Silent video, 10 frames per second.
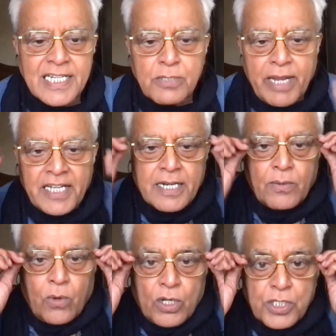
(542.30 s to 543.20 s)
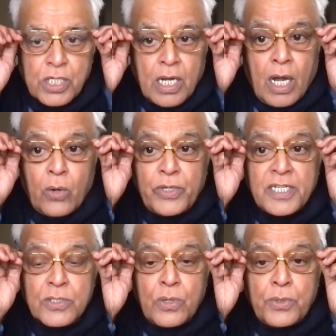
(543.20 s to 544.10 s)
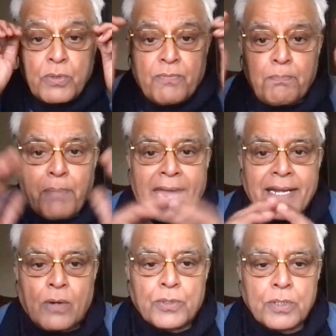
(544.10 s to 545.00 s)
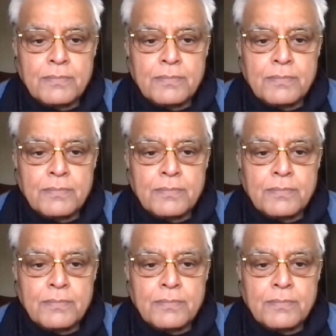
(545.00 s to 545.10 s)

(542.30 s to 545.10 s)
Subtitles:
us wait and watch how it is going to pan out.